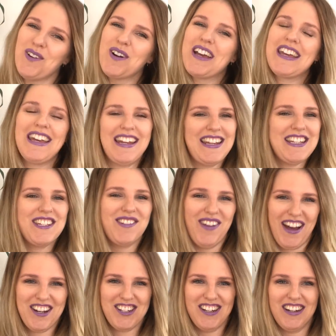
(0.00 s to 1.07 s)
talk kiddies
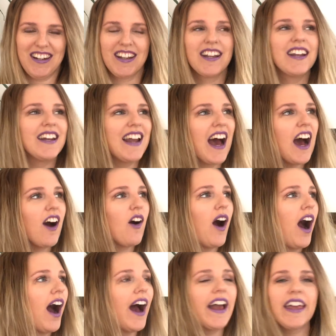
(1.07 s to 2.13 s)
fashion. Now,
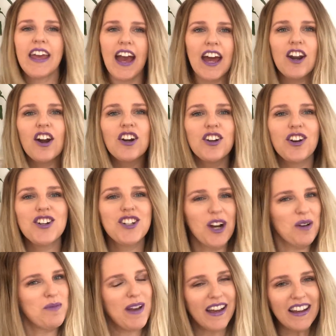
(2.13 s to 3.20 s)
I cannot go
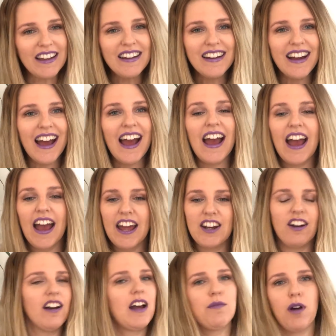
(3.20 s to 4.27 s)
shopping and
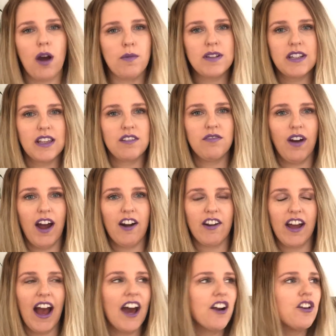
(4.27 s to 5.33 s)
not come home with something for
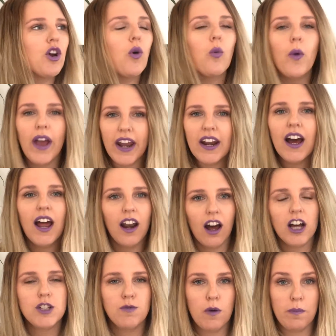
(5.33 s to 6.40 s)
Aria. I don't know when I
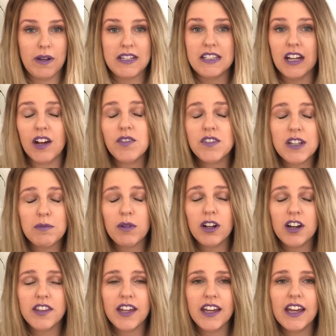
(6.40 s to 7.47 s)
last bought myself some
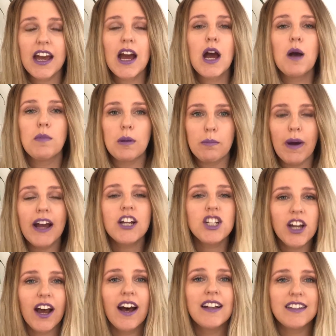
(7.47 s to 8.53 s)
clothing, but my
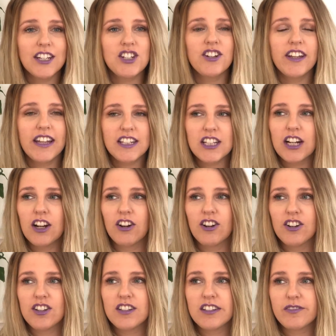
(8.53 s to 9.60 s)
child literally gets
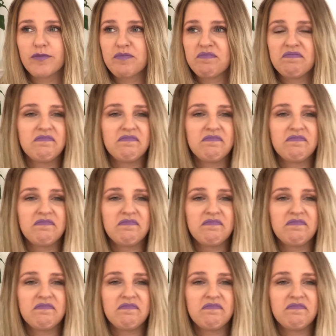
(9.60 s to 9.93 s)
clothes